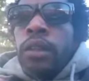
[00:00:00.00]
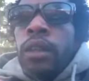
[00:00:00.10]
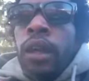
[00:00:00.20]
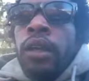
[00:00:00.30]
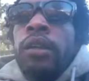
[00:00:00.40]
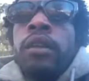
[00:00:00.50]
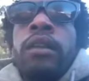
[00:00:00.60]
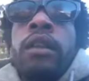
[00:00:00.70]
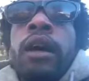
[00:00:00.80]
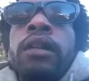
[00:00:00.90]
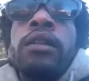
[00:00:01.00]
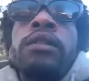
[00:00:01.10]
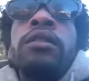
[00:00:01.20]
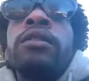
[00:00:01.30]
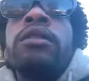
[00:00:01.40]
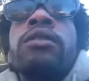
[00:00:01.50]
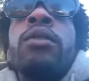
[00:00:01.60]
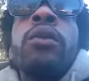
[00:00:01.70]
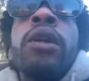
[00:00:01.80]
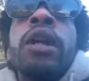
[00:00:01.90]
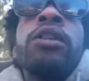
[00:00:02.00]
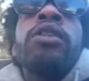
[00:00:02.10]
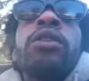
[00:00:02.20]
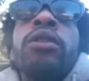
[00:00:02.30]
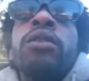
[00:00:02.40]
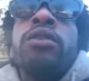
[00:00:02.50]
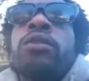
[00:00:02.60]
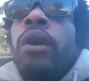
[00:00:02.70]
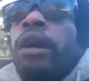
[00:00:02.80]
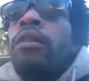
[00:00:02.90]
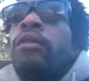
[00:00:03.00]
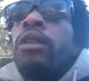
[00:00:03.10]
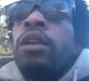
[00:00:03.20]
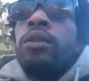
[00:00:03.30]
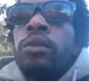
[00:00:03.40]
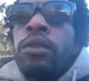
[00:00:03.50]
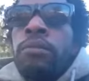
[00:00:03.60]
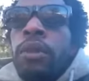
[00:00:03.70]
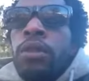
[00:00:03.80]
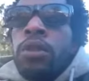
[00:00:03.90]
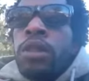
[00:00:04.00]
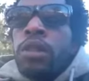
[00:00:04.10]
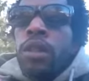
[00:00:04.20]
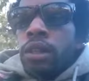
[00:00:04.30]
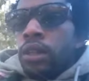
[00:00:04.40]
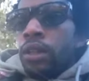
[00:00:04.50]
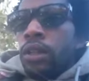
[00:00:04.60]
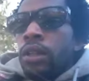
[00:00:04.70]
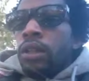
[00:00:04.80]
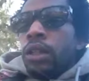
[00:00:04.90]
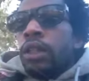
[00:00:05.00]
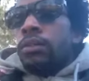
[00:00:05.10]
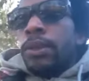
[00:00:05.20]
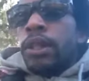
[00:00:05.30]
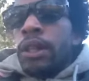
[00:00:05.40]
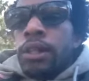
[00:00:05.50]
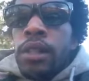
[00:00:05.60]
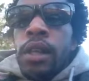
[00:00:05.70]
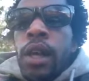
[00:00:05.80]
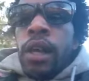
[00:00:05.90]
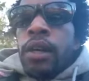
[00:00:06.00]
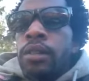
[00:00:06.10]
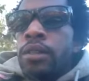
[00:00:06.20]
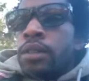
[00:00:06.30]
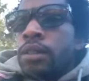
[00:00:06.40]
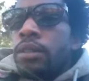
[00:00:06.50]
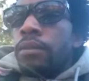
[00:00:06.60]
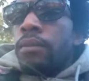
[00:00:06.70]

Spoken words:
like, that is the one I chose, who I can relate to the most, is because he has